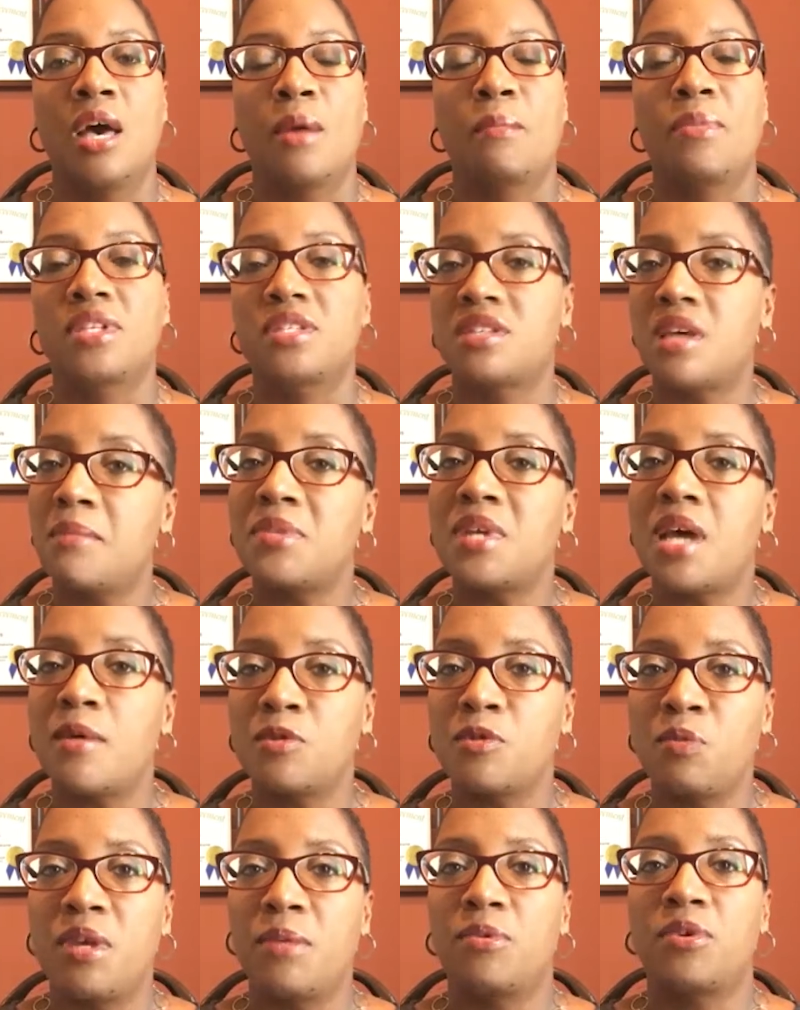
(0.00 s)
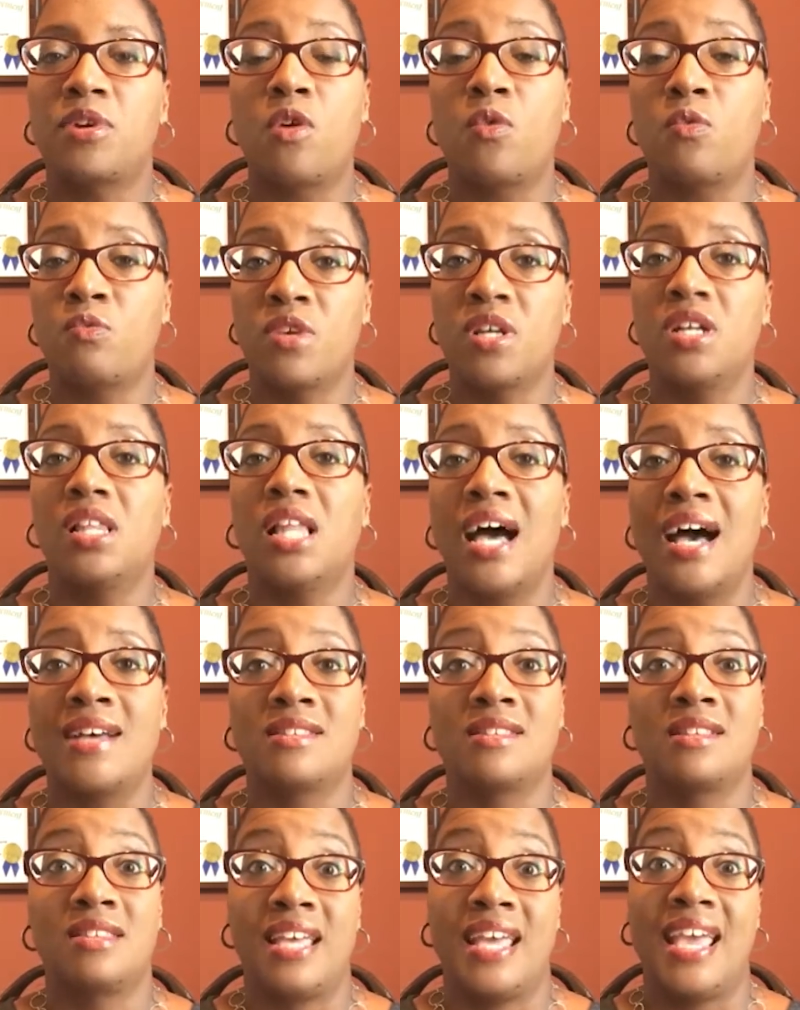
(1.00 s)
But sometimes people don't realize
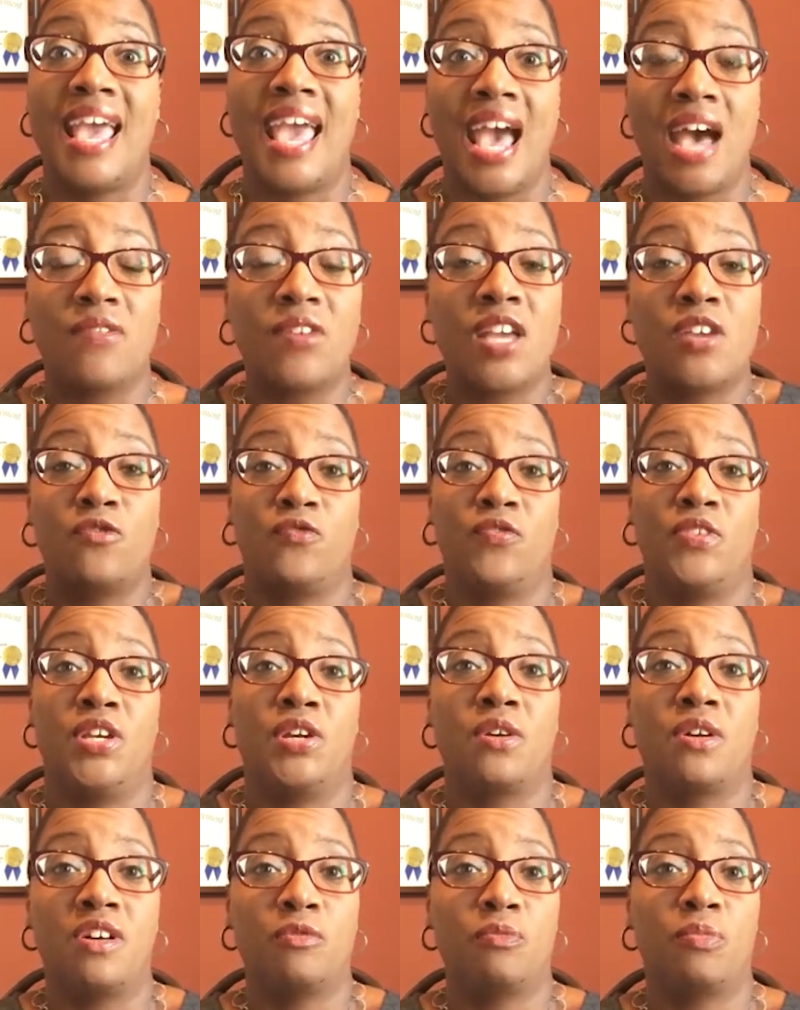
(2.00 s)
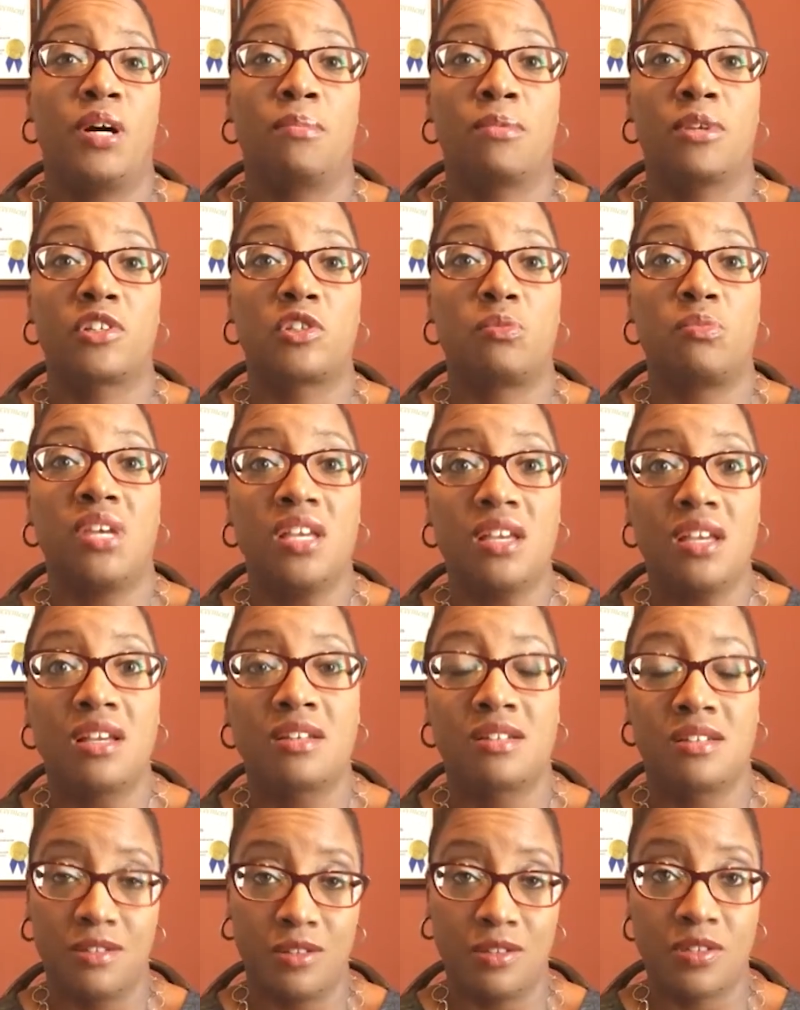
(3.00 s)
that they have a fear of public speaking
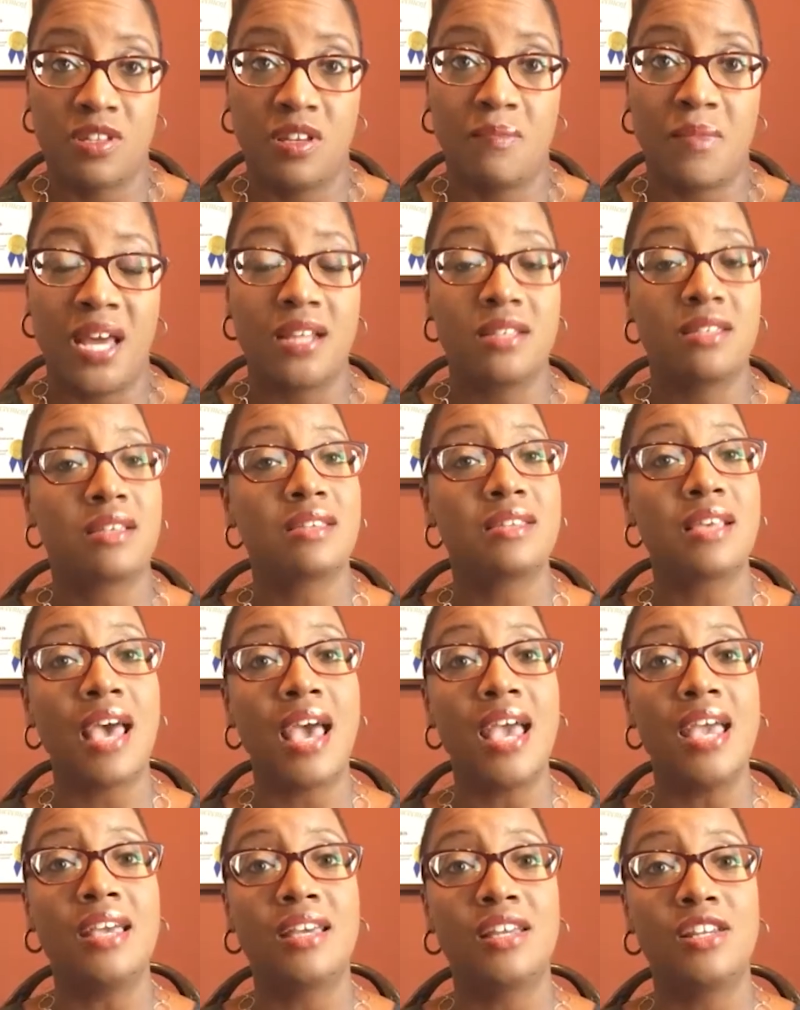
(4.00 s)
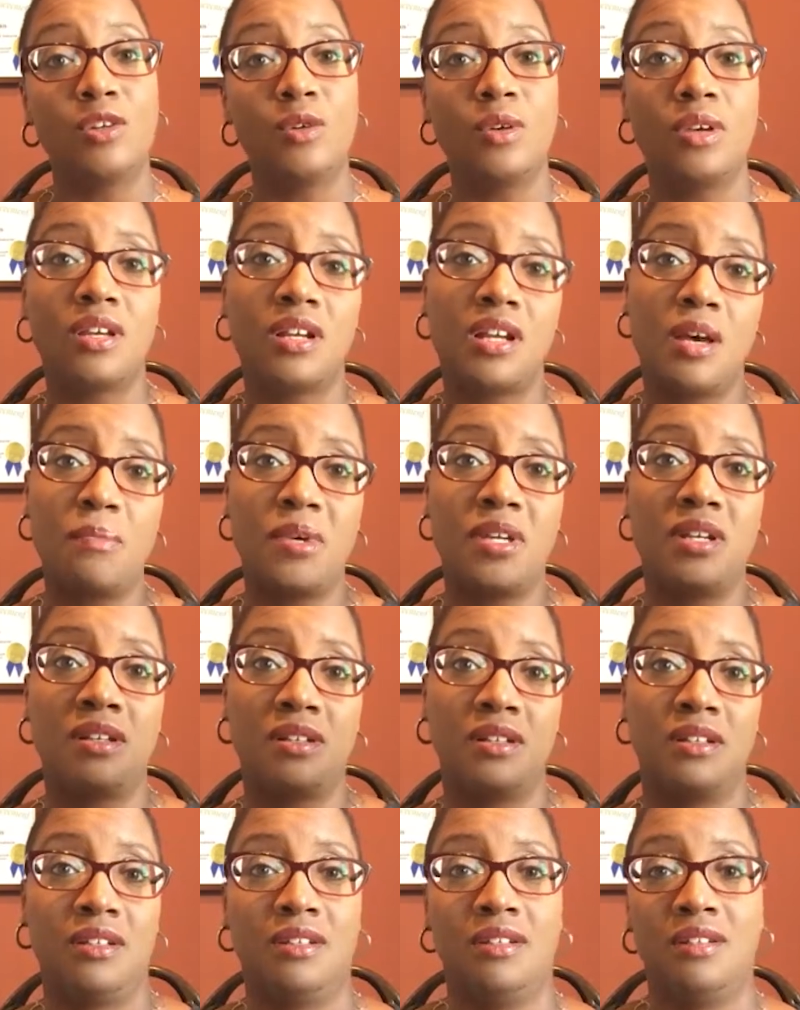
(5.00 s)
until somebody says, "Hey, can you get up and
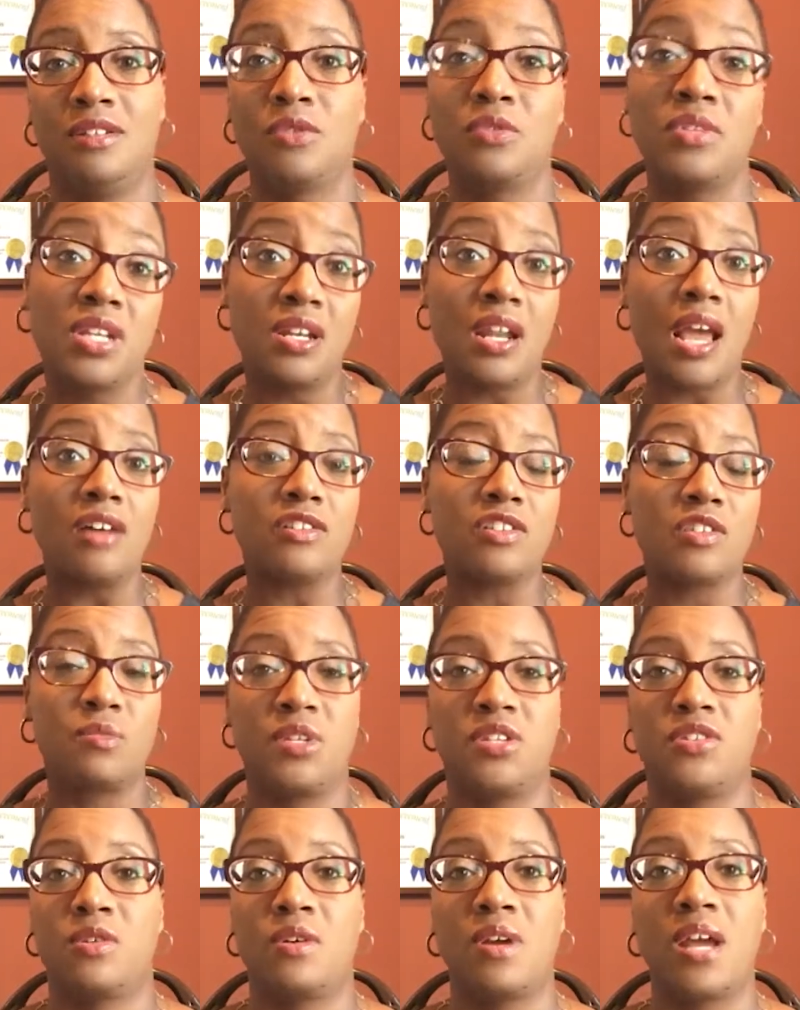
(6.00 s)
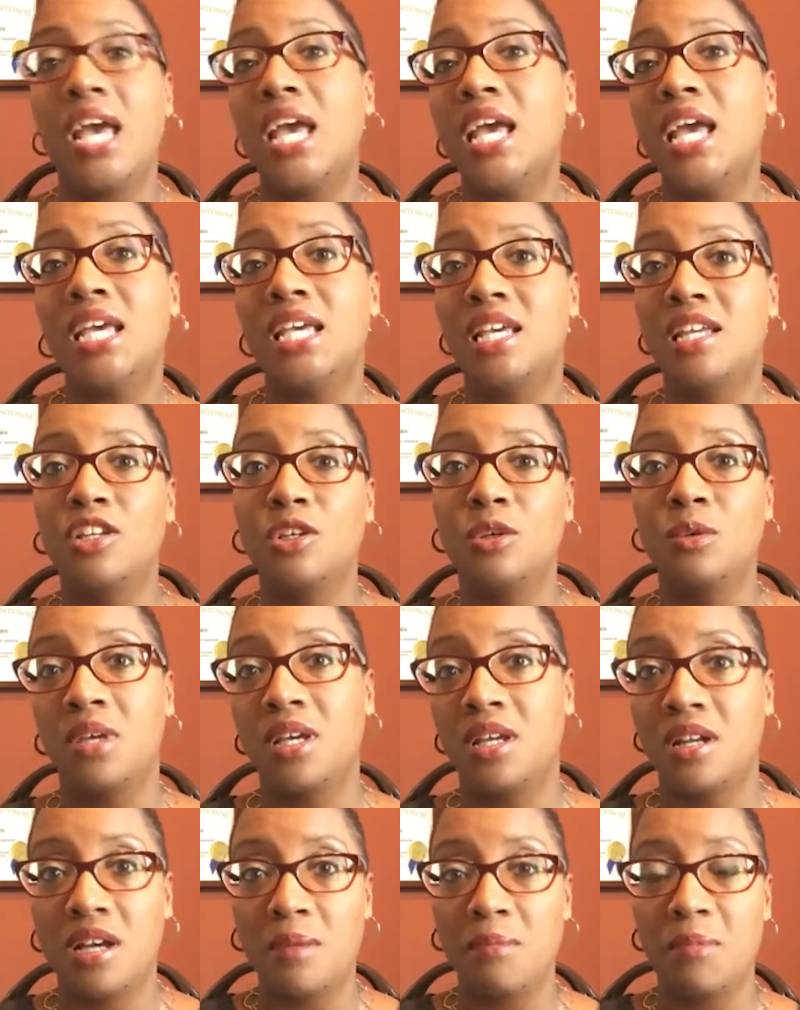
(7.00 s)
do the announcements?" Or, "Hey, can you
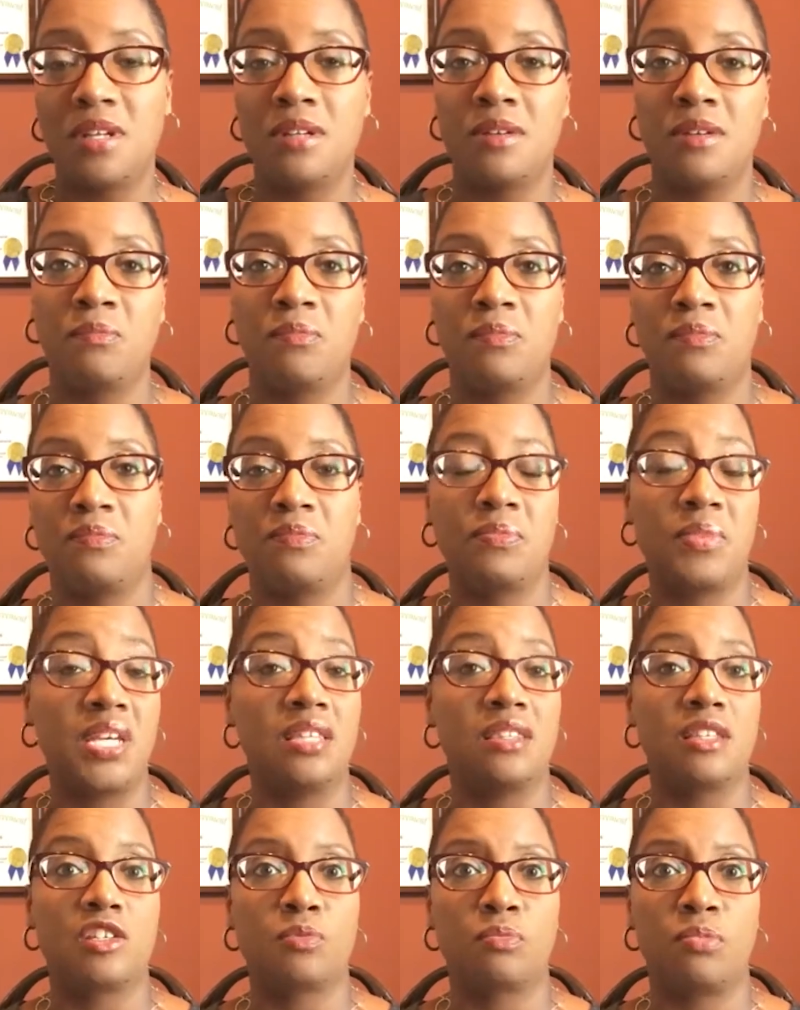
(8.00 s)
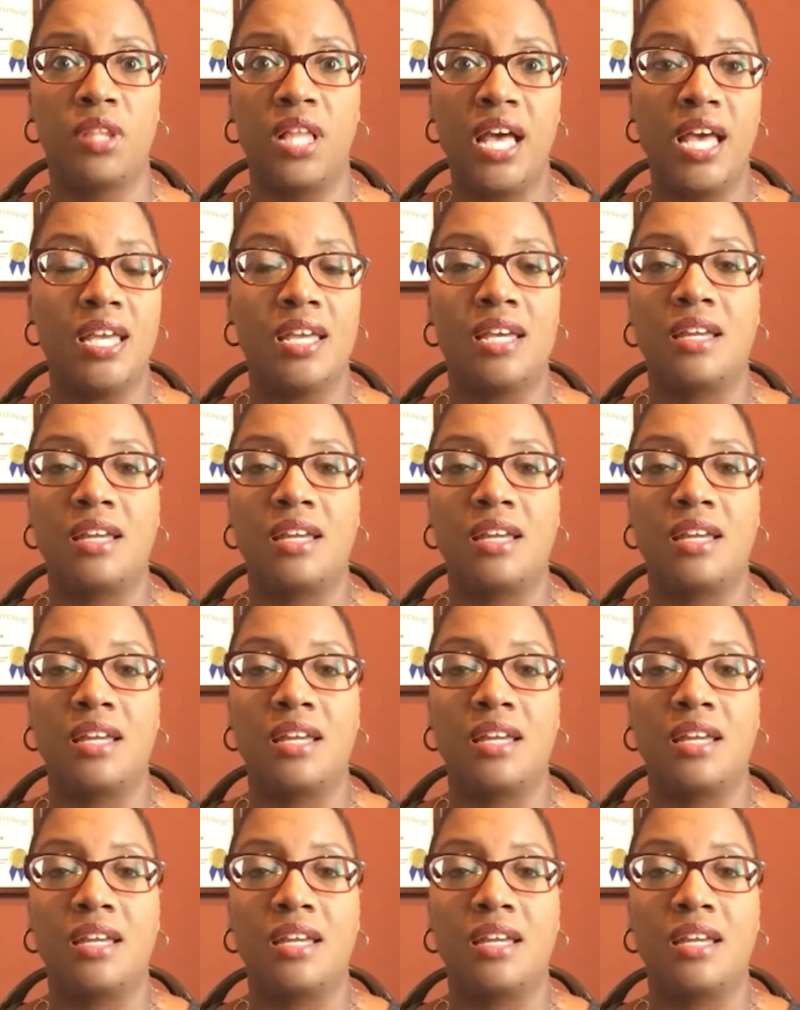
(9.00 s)
get up and be in this play?"